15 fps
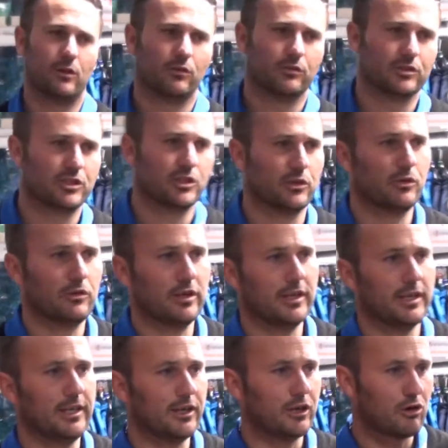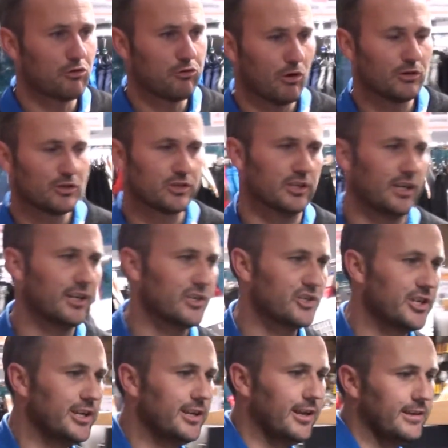on to the cross
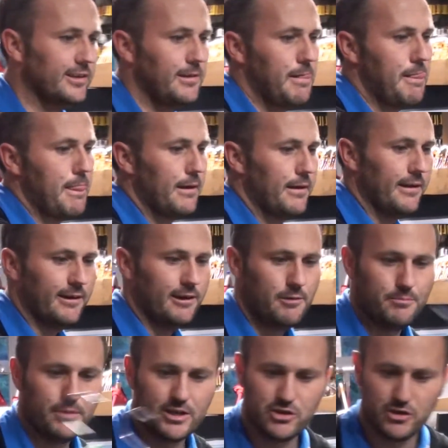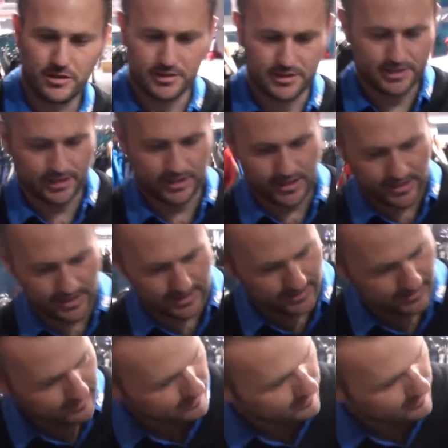gilet. As you can see here,